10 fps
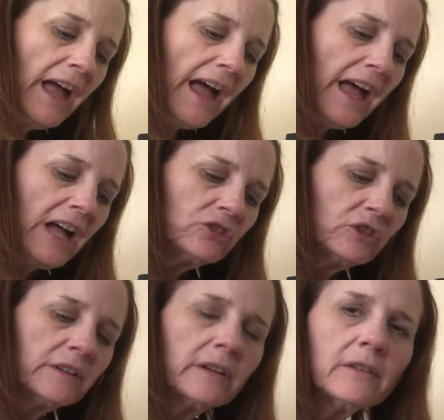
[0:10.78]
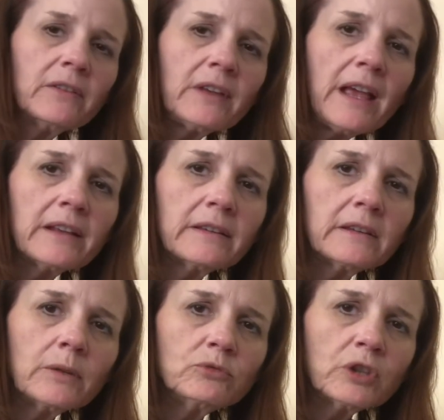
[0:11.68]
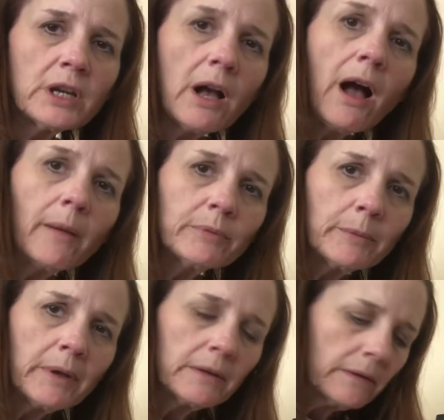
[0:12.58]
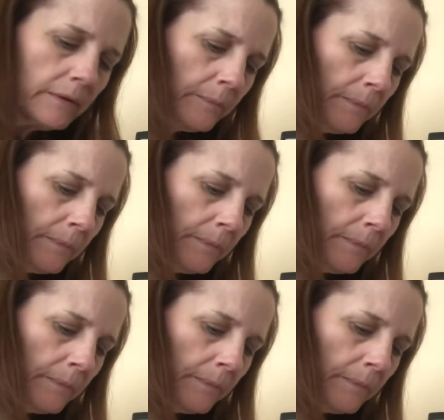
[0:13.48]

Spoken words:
Adjectives as Subject Complements.